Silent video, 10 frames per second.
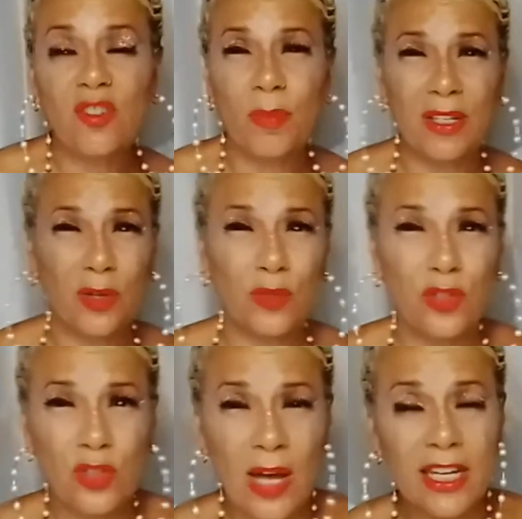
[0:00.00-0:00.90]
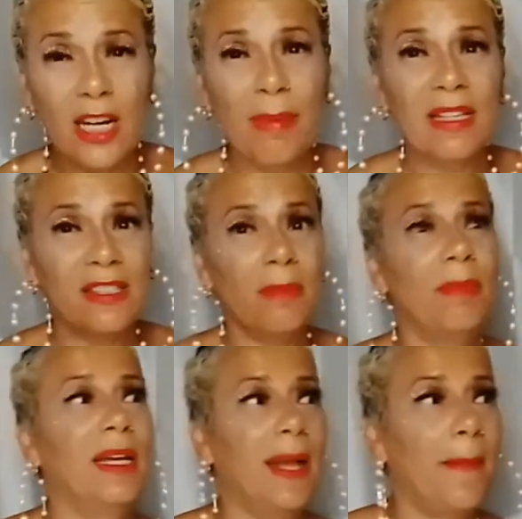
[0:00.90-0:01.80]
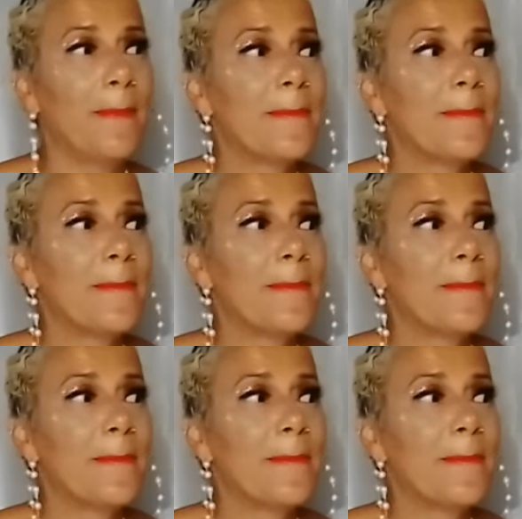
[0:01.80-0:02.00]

of pentacles, you're talking about some money.